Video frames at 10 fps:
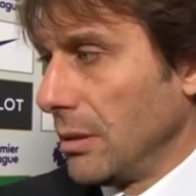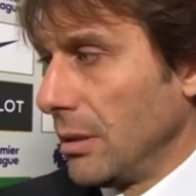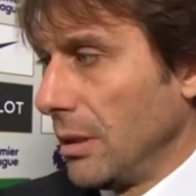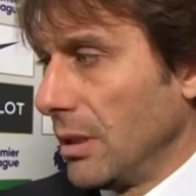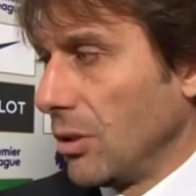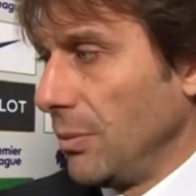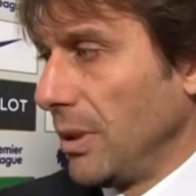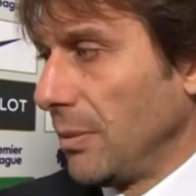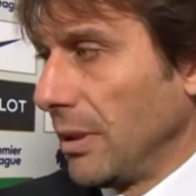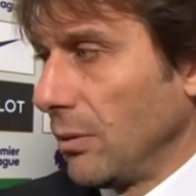his
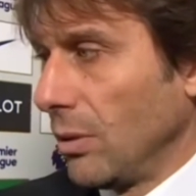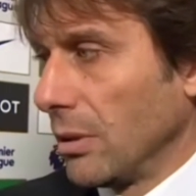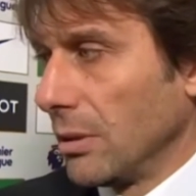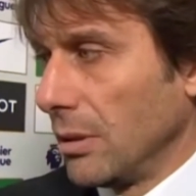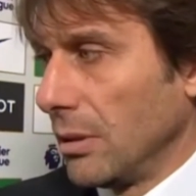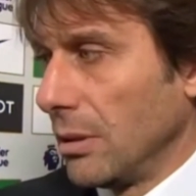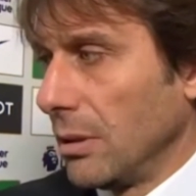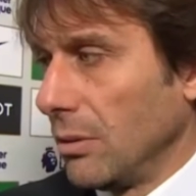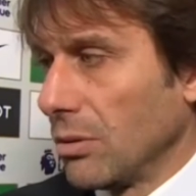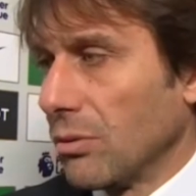commitment
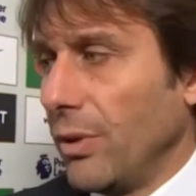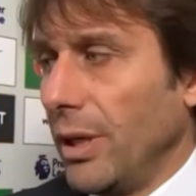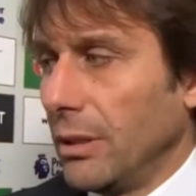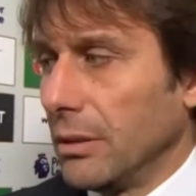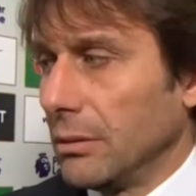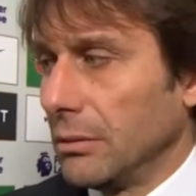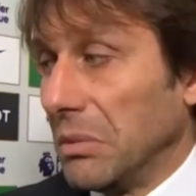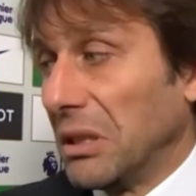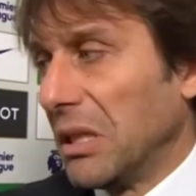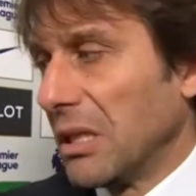was great.
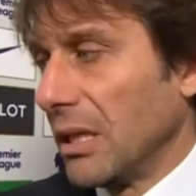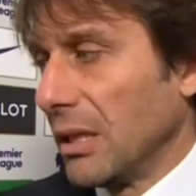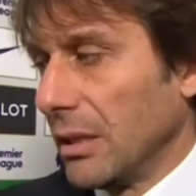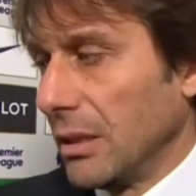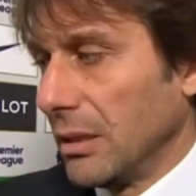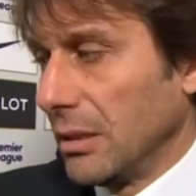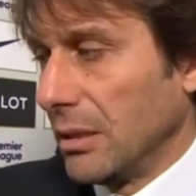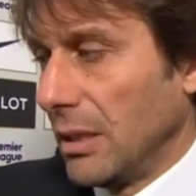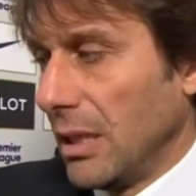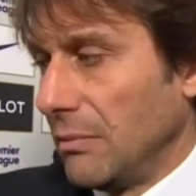But I think
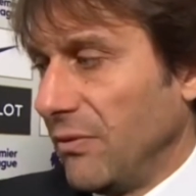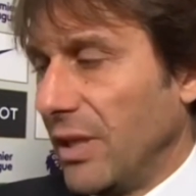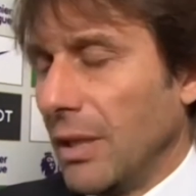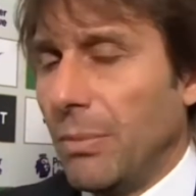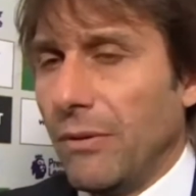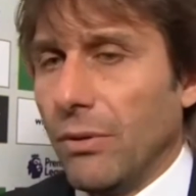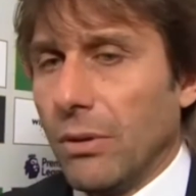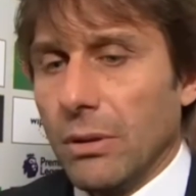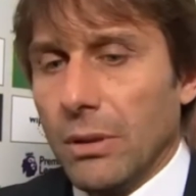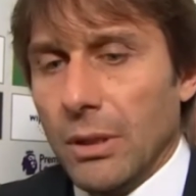I'm very happy
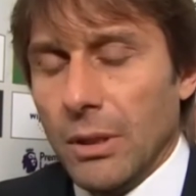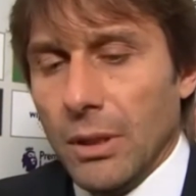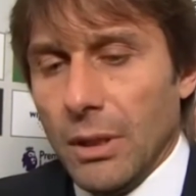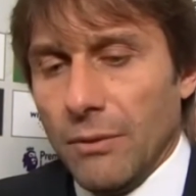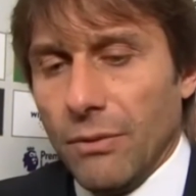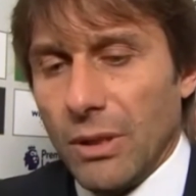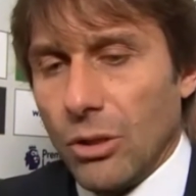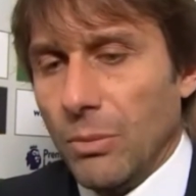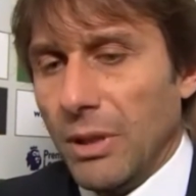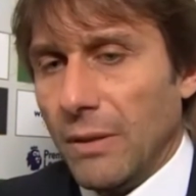for the
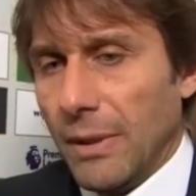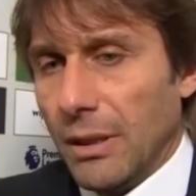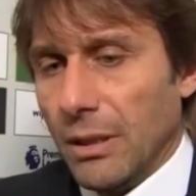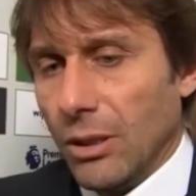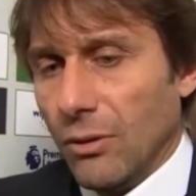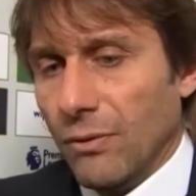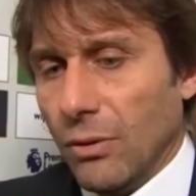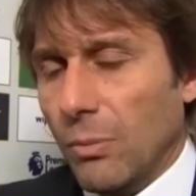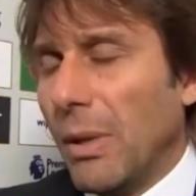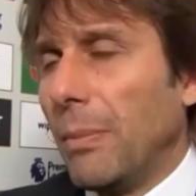commitment of
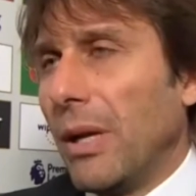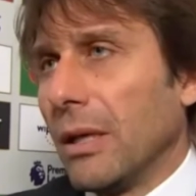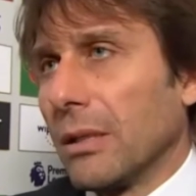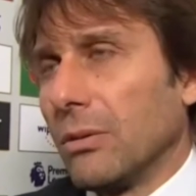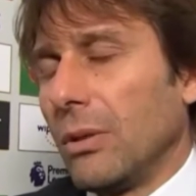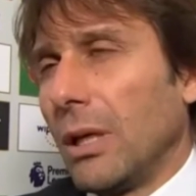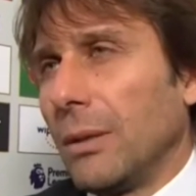all my players today.